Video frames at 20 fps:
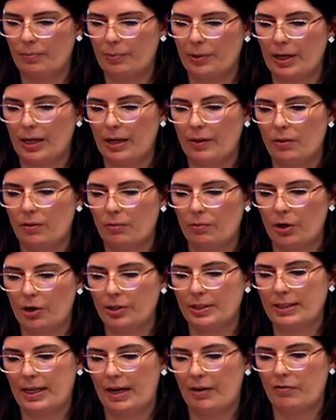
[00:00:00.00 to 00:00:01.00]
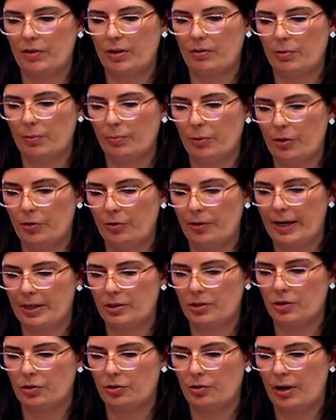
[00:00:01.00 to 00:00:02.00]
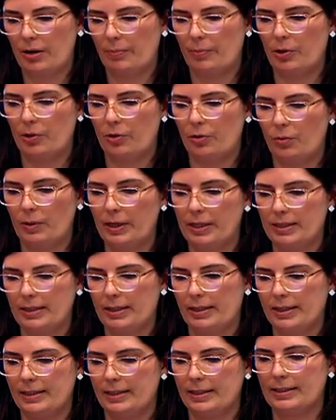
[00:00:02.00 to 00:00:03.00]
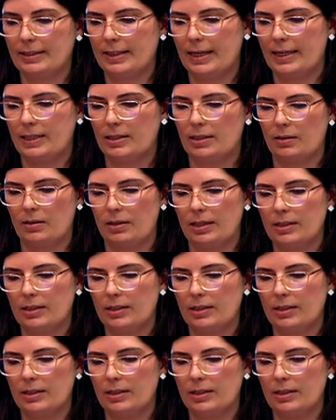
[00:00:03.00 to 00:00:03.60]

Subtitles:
bring in the Road Safety Remuneration Tribunal into legislation.